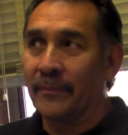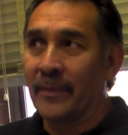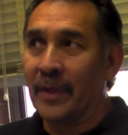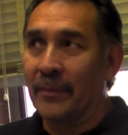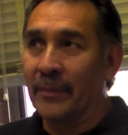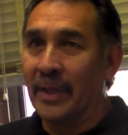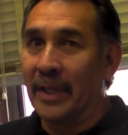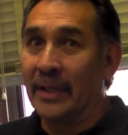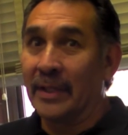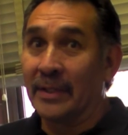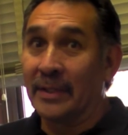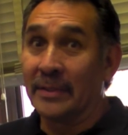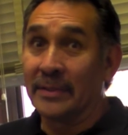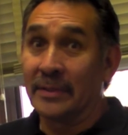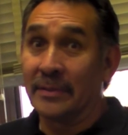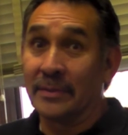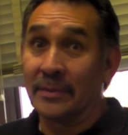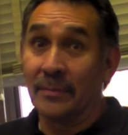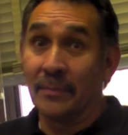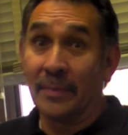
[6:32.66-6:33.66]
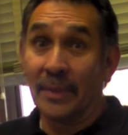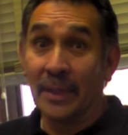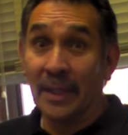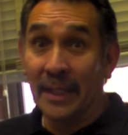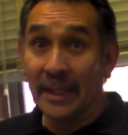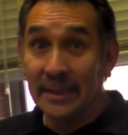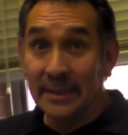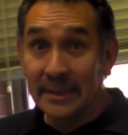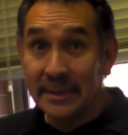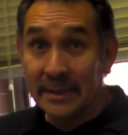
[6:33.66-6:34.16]
mechanisms in
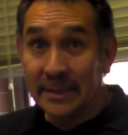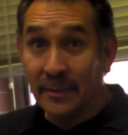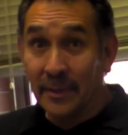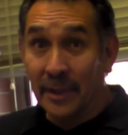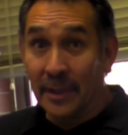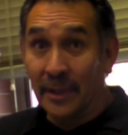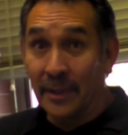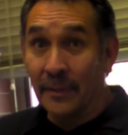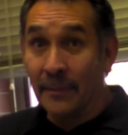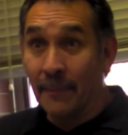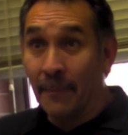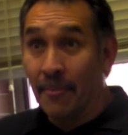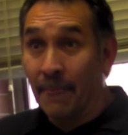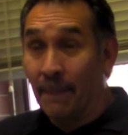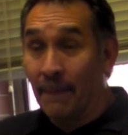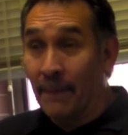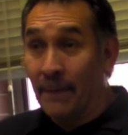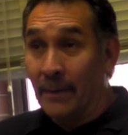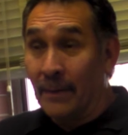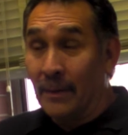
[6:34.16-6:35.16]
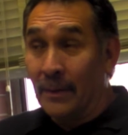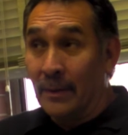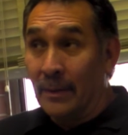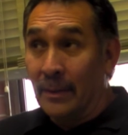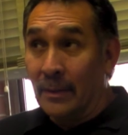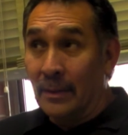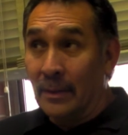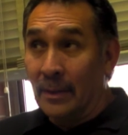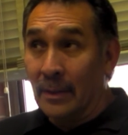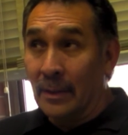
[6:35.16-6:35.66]
place where
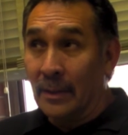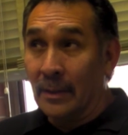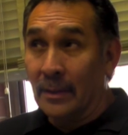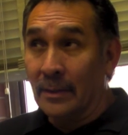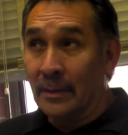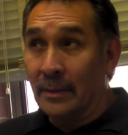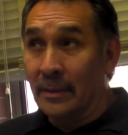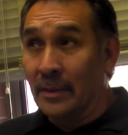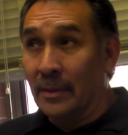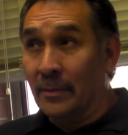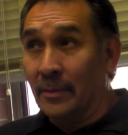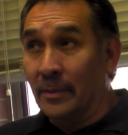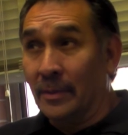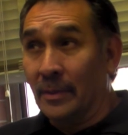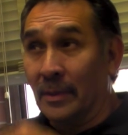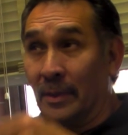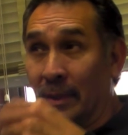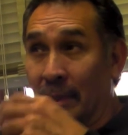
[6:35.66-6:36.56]
you would,